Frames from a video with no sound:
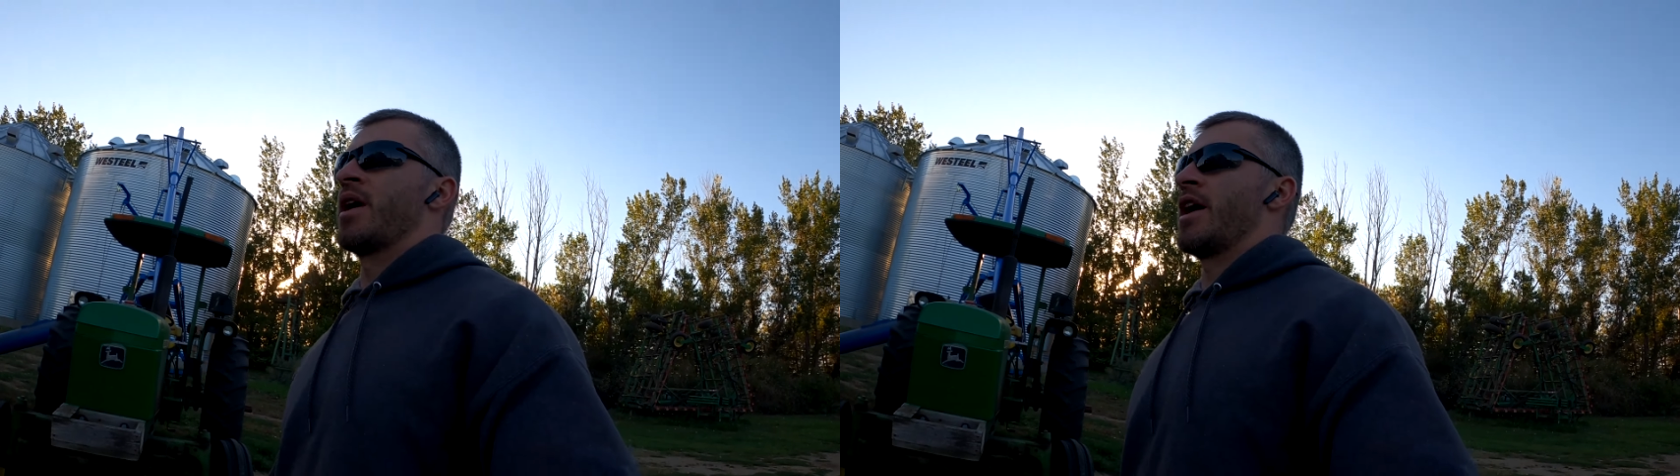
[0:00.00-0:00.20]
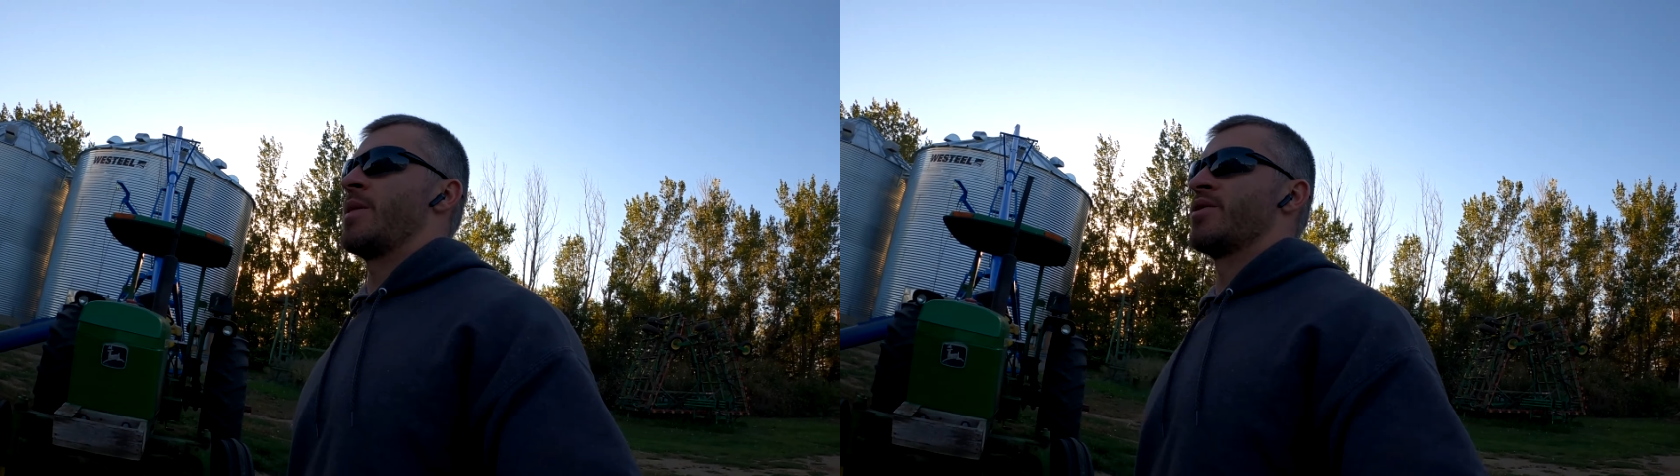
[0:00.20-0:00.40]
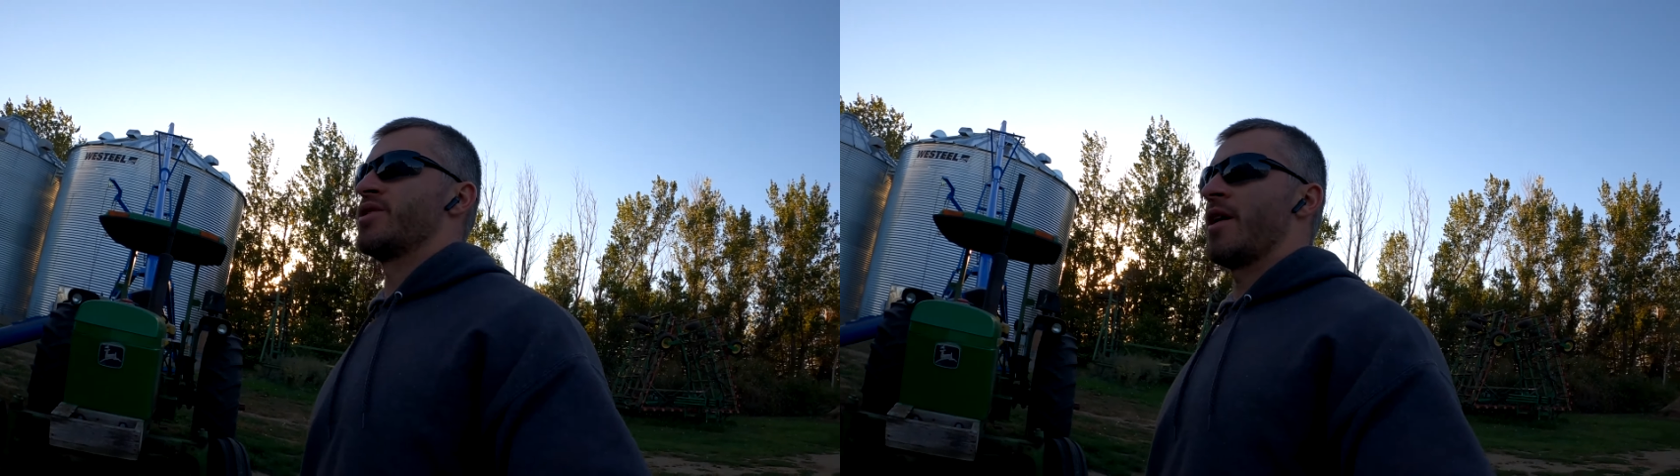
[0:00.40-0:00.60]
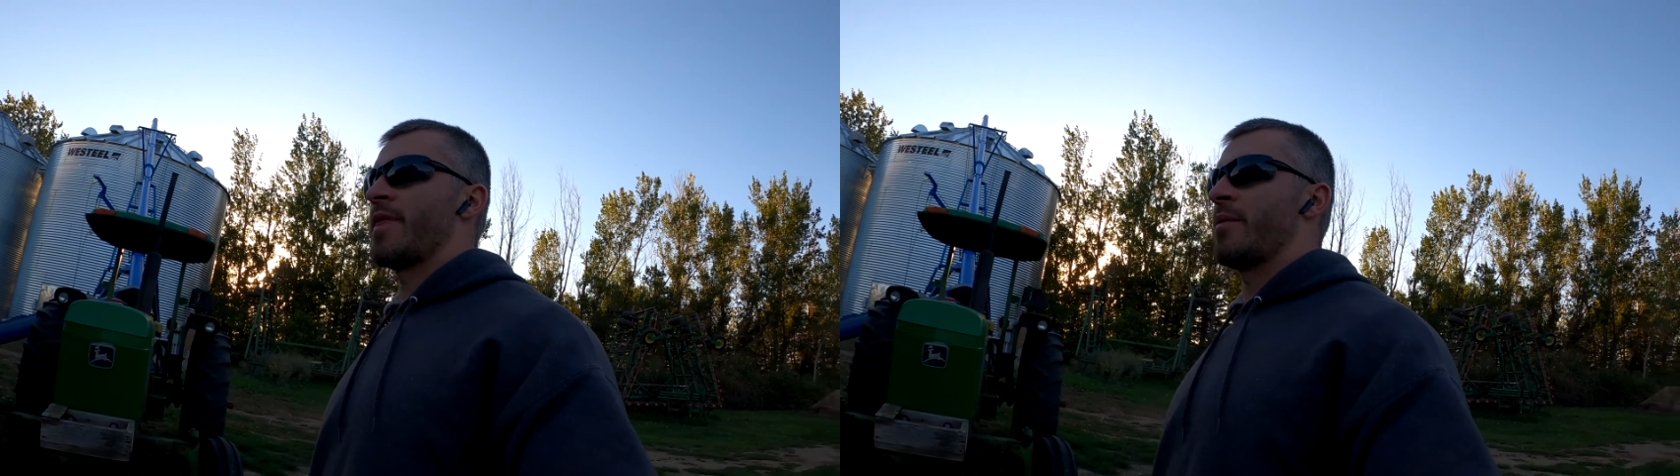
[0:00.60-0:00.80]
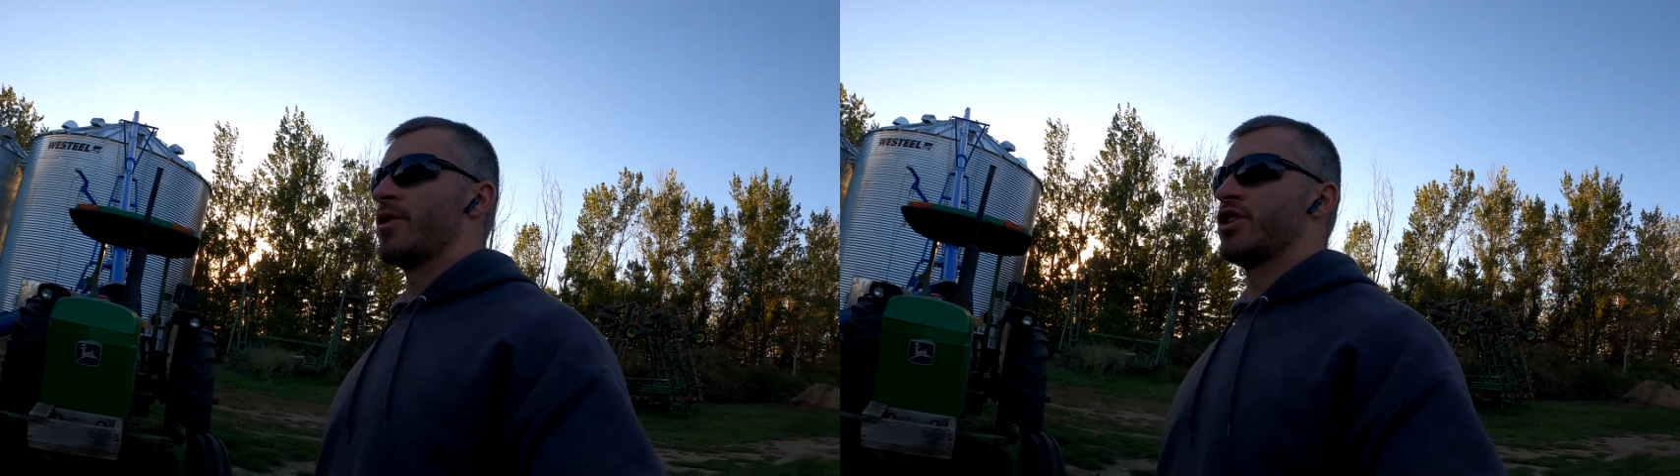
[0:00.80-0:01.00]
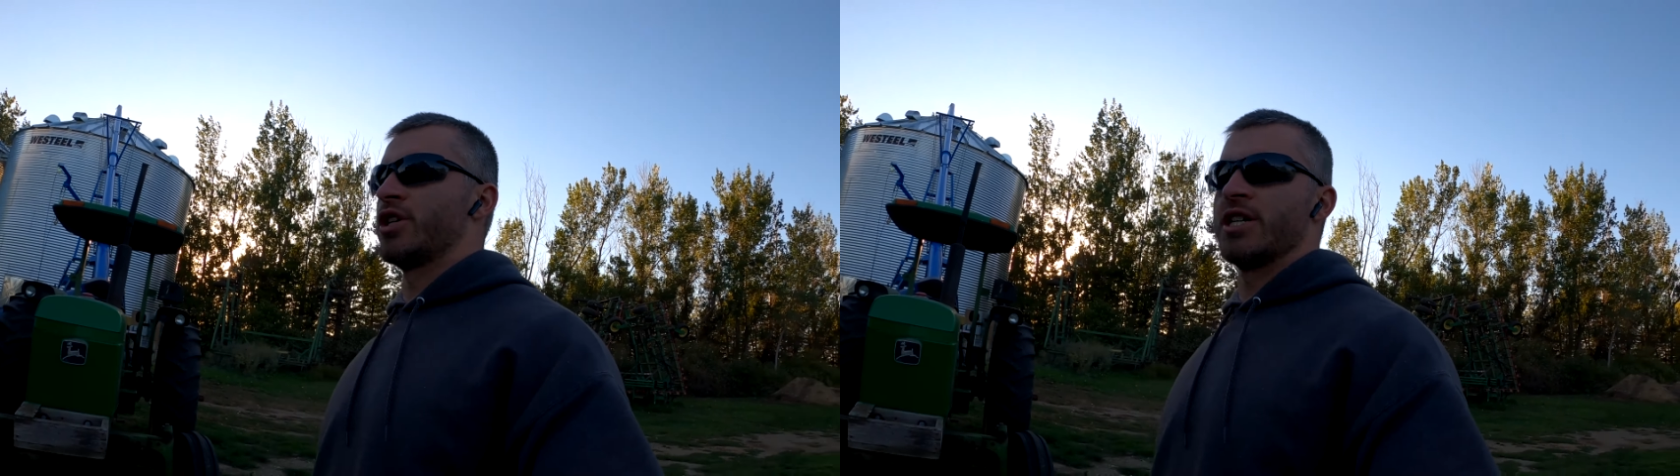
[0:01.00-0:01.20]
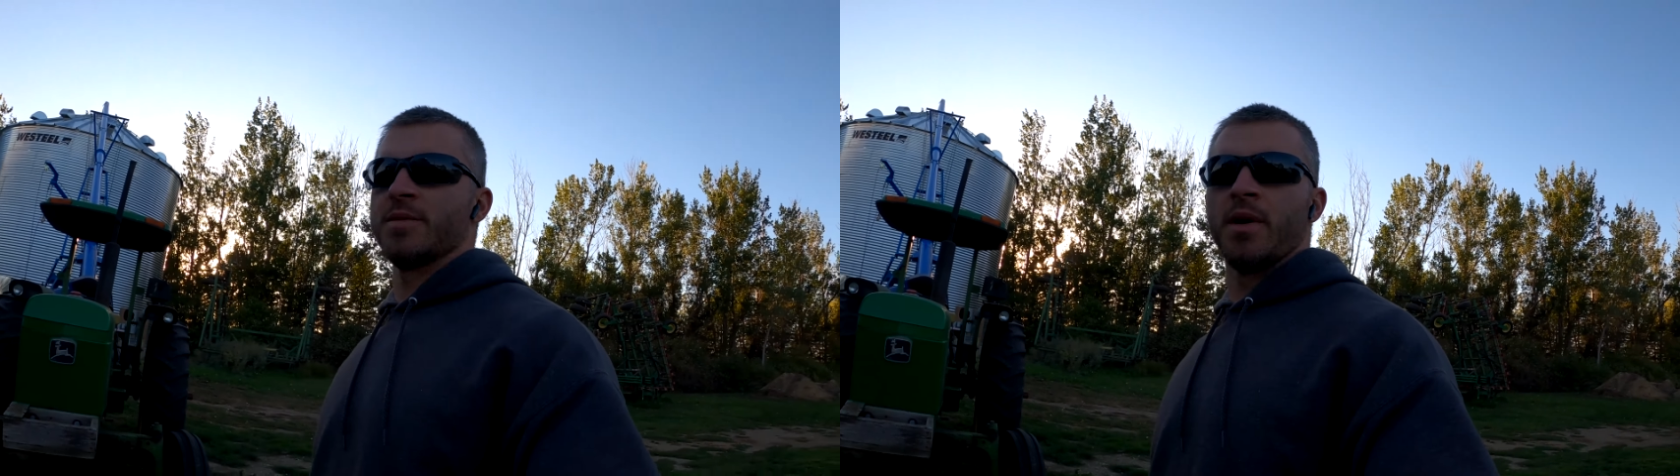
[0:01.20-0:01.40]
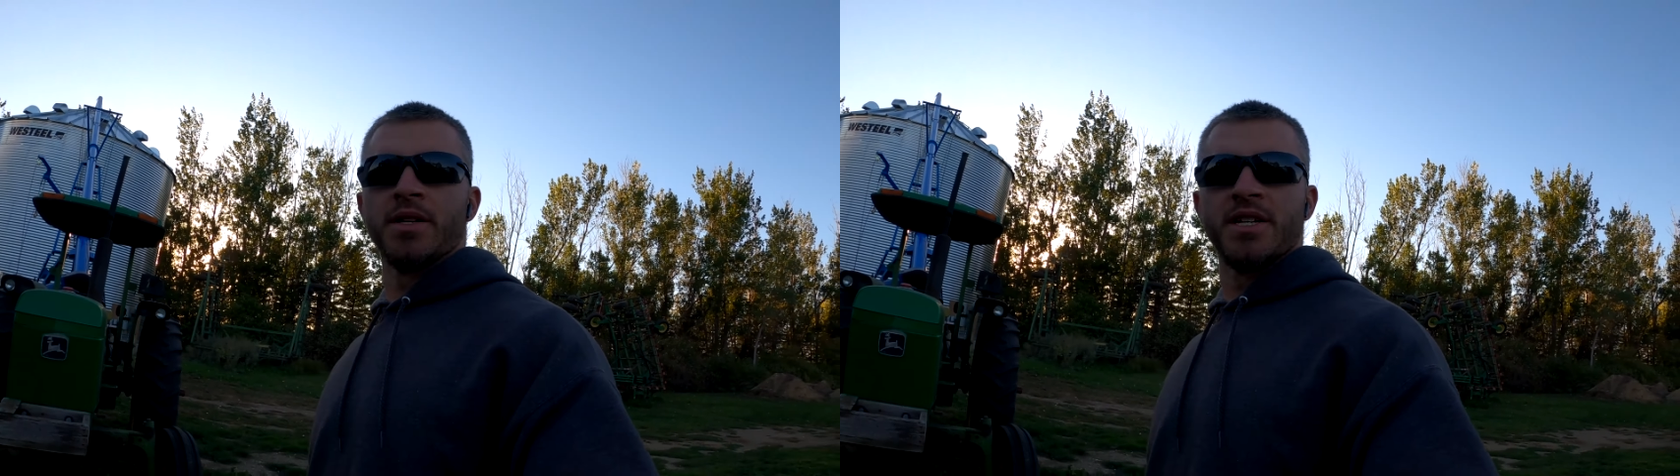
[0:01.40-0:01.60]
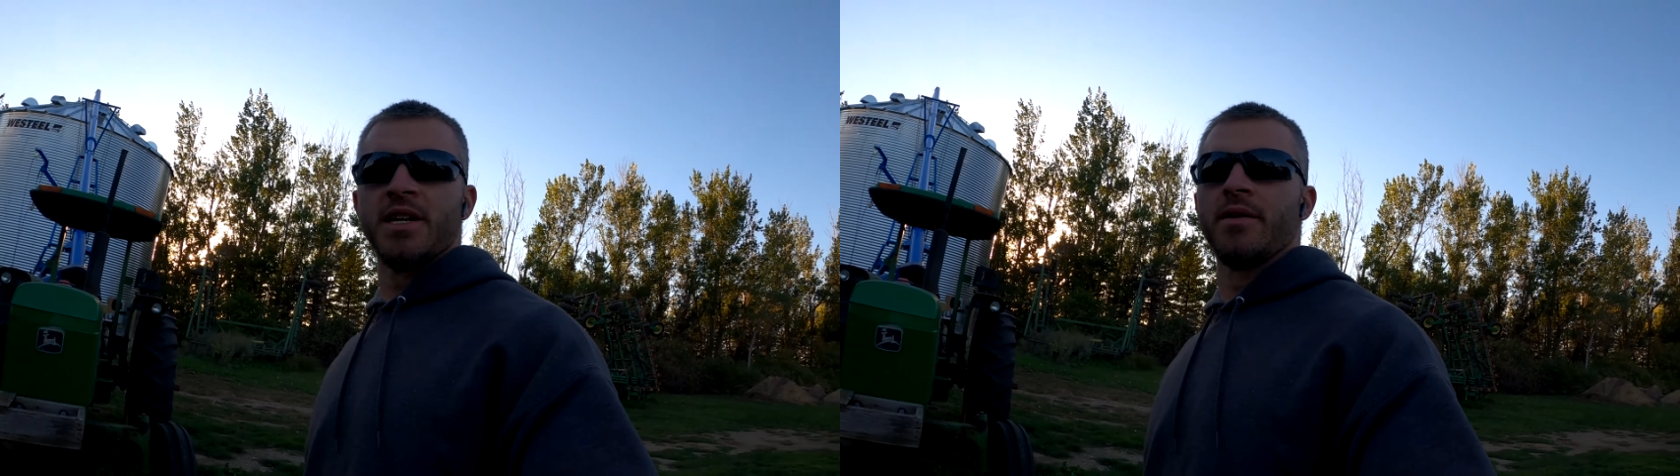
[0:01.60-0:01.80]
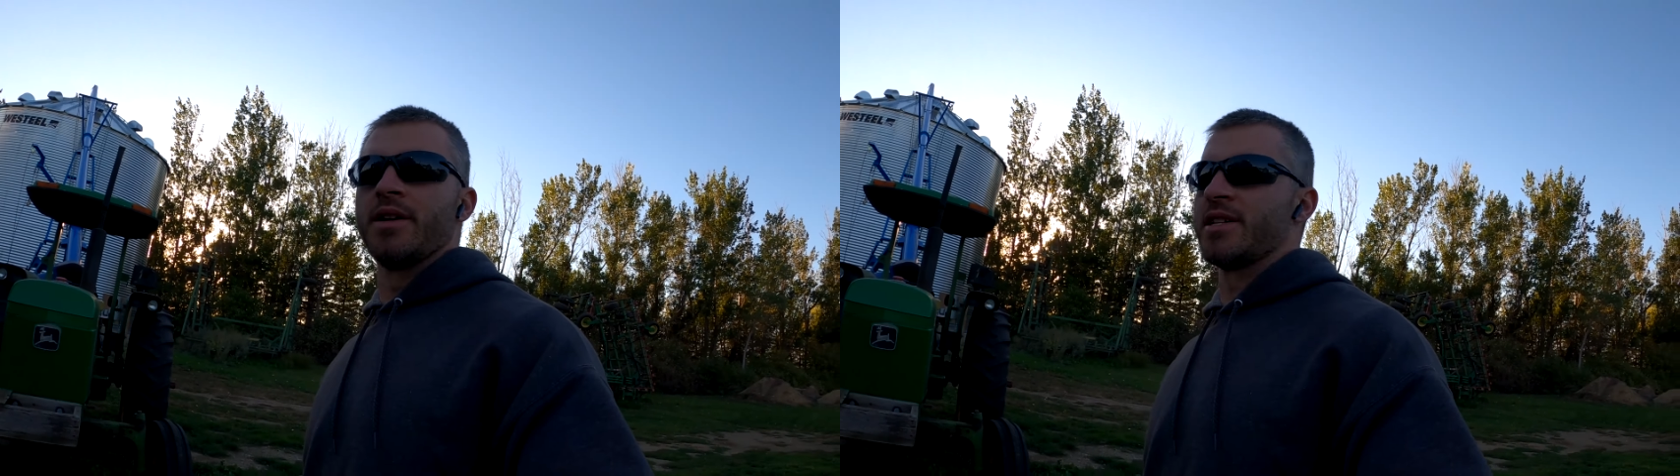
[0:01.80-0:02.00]
and there's not that much dry spots
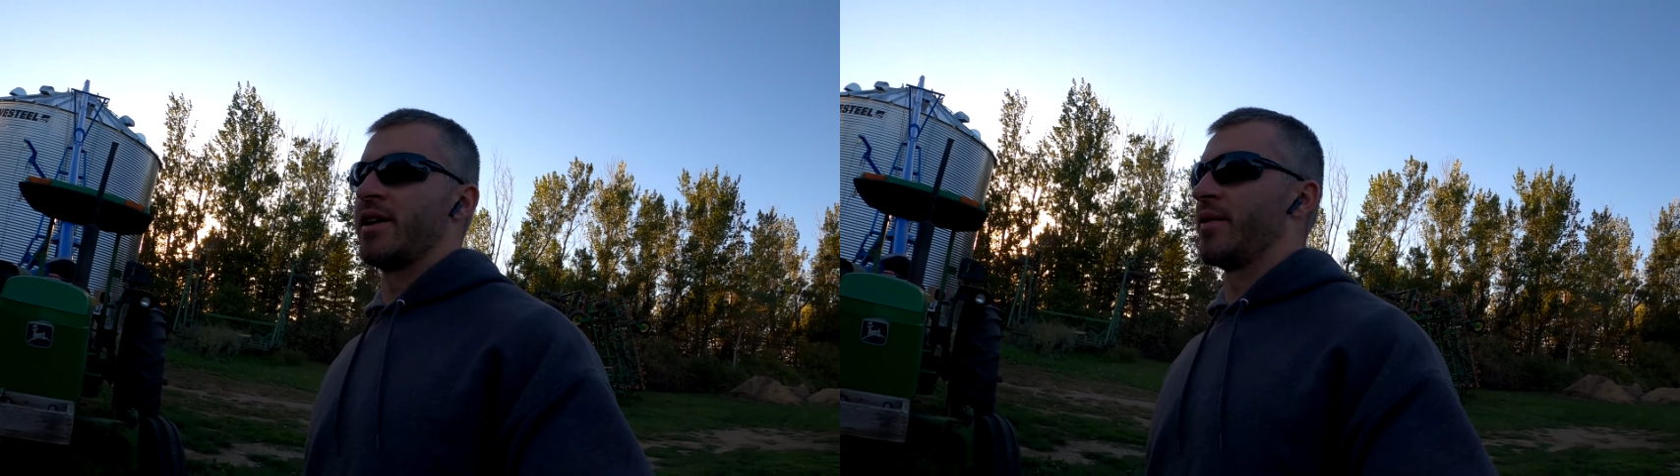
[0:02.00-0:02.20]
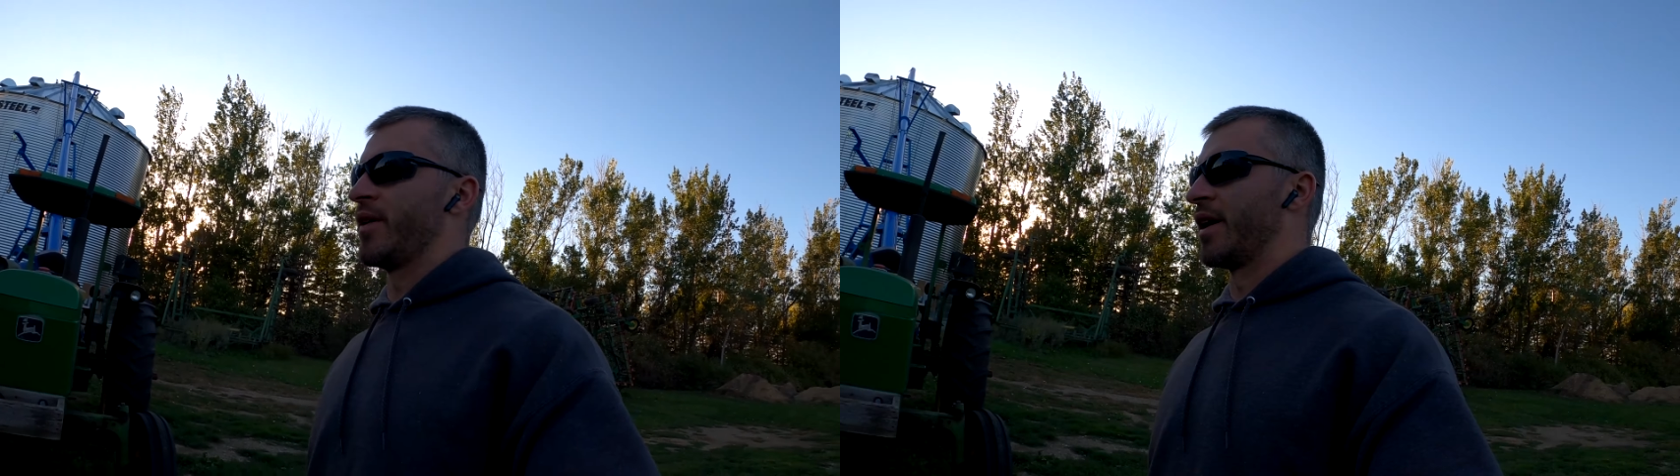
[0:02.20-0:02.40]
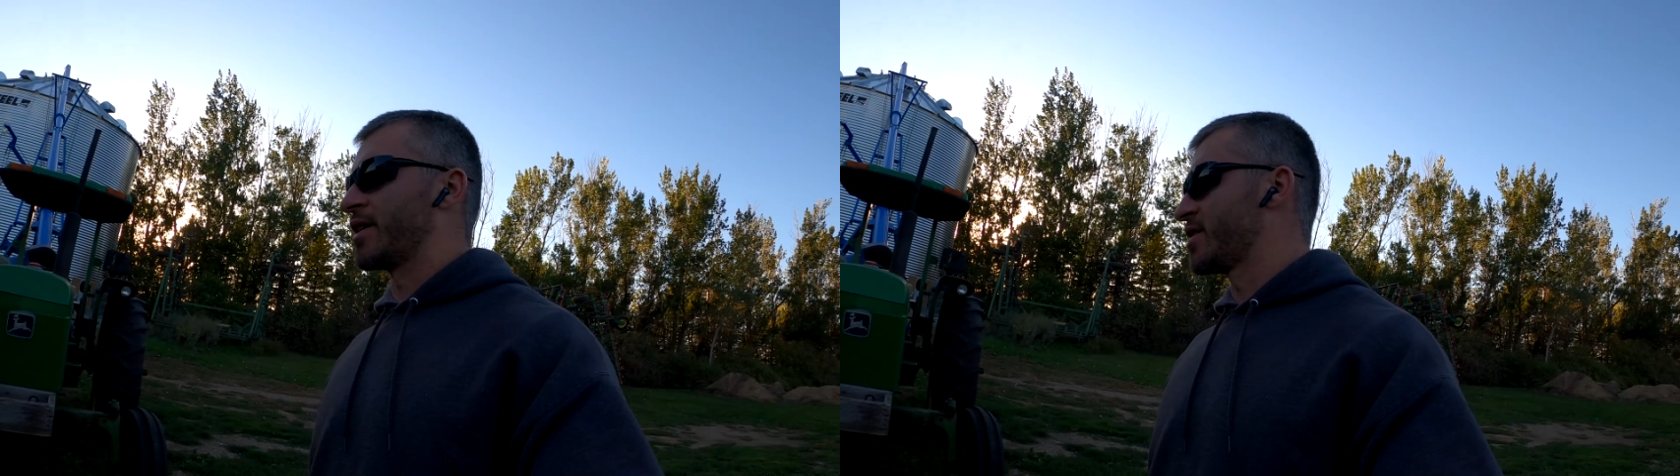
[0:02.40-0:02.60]
anyways, I don't think.